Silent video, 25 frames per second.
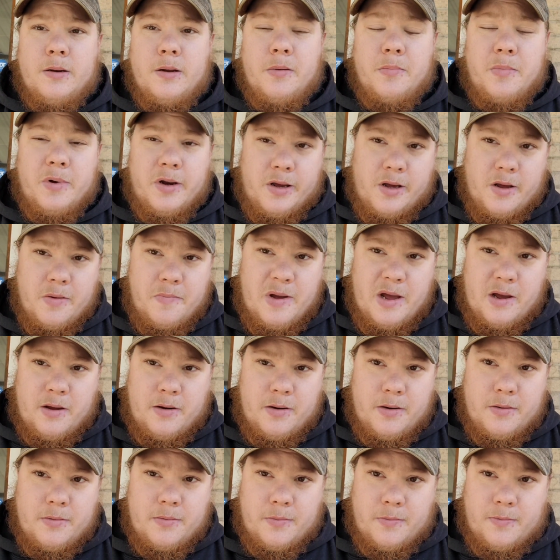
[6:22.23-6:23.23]
I'm going to come out
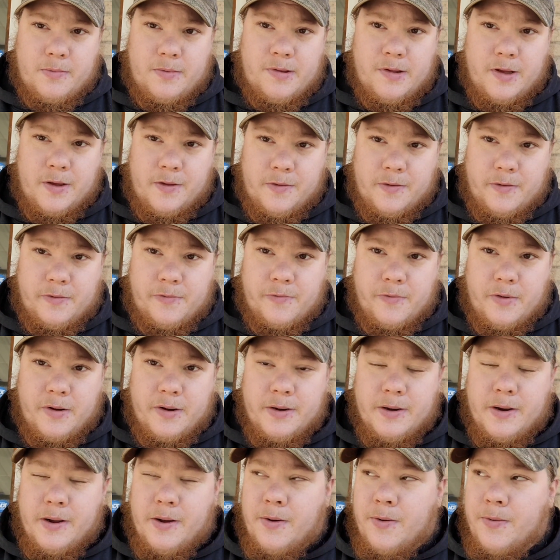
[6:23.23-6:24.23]
and say this
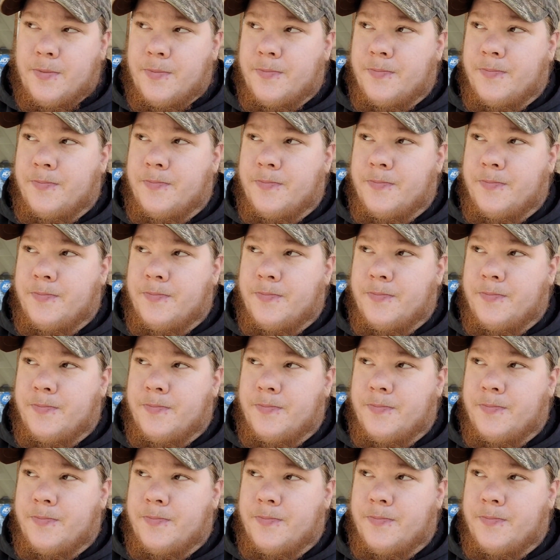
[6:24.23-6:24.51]
right now.